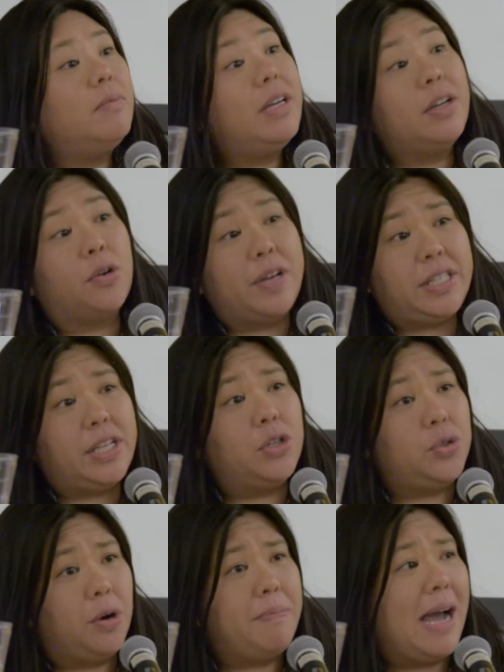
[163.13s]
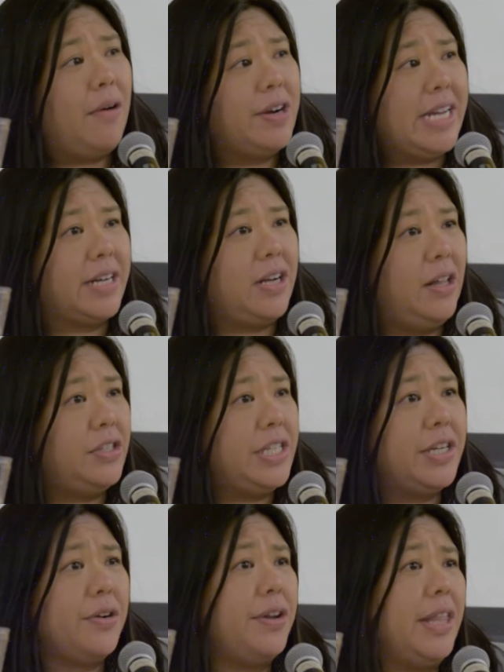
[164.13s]
increasing shore power
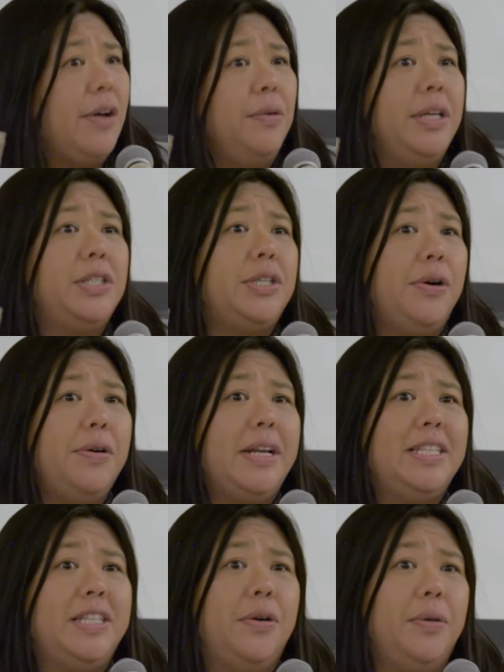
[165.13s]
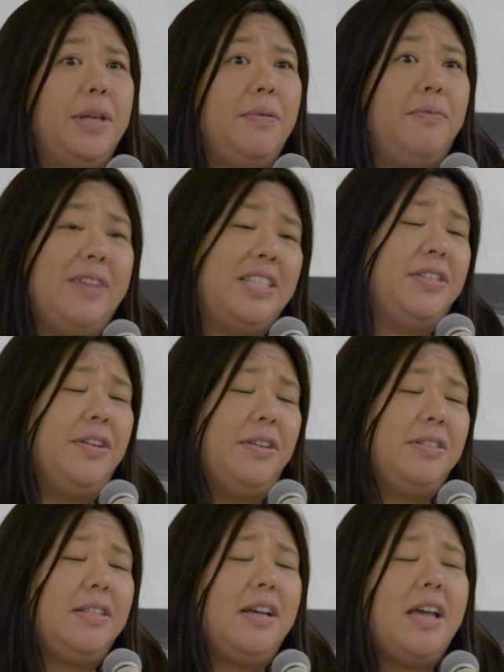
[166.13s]
technology. Currently, only tote is the only
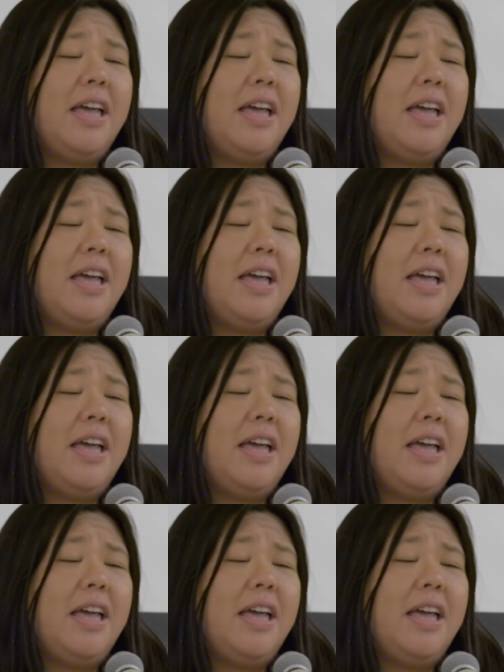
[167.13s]
vessels